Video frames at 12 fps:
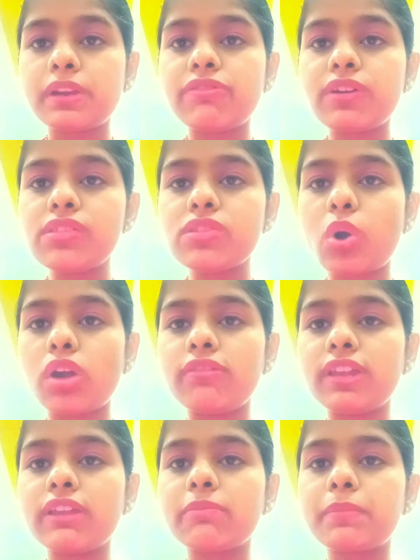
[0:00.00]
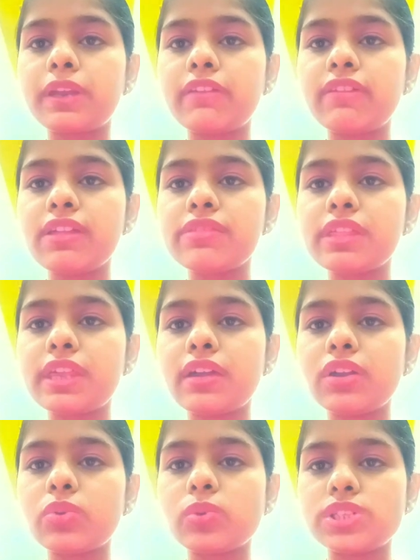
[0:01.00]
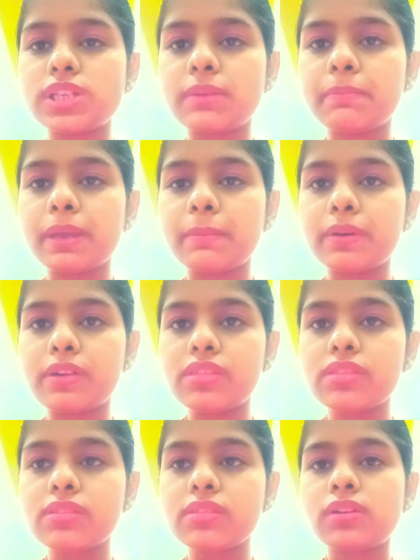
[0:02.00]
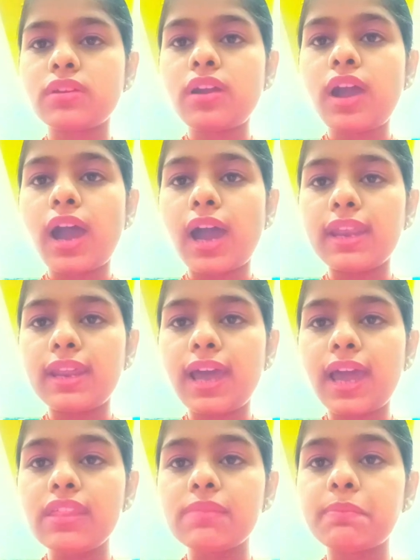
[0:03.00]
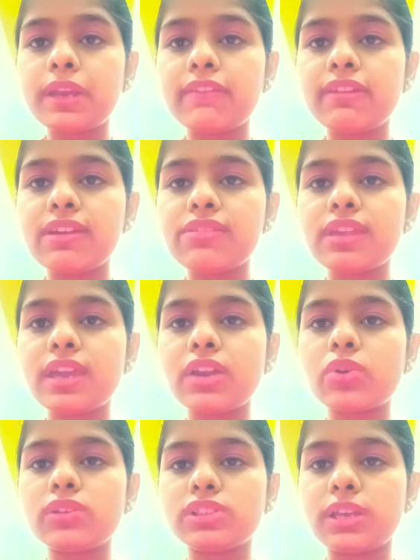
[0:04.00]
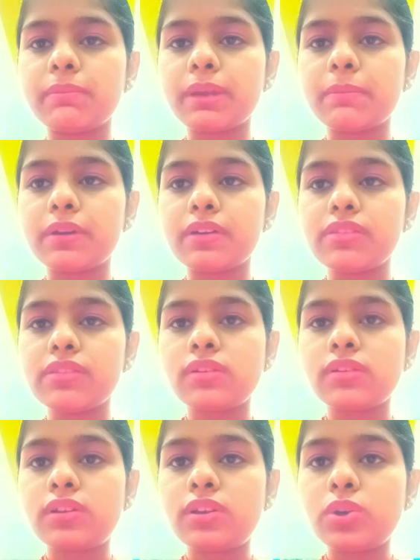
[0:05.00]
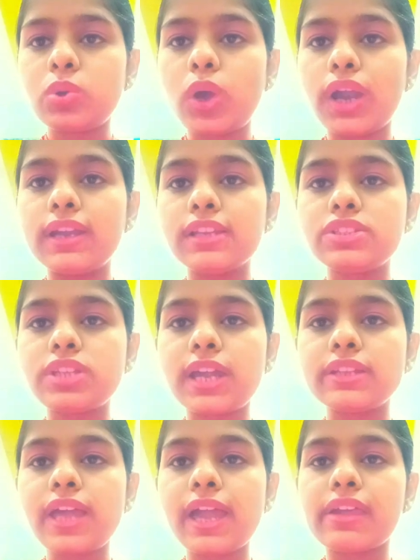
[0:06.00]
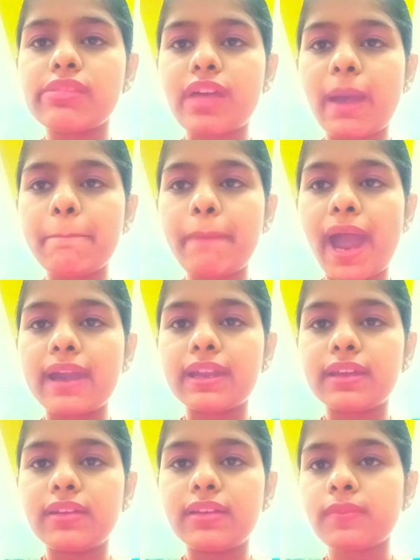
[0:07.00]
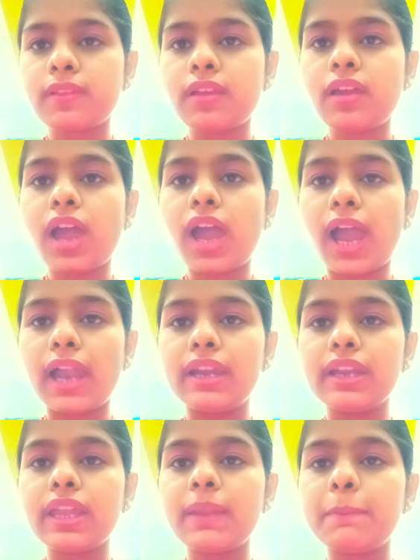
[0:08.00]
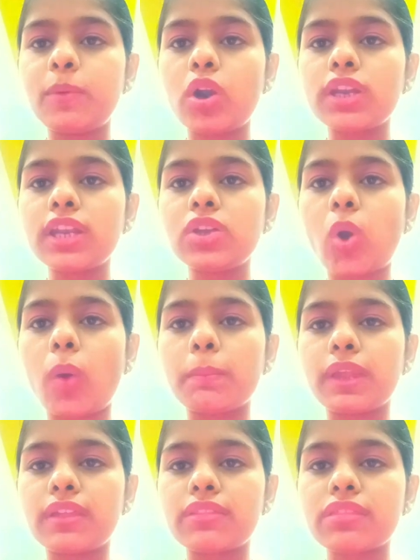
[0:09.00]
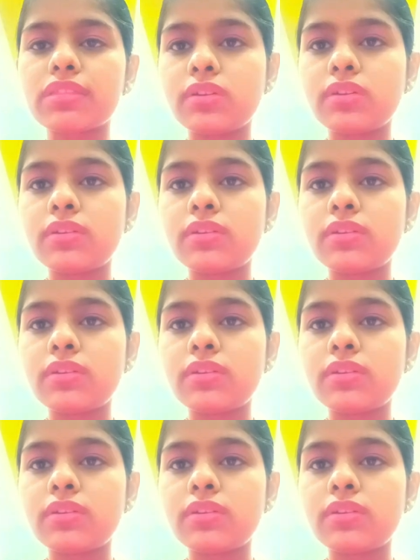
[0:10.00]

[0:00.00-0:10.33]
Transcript: Prefer solving previous year question papers. Analyze previous year question papers to understand the exam pattern and important topics.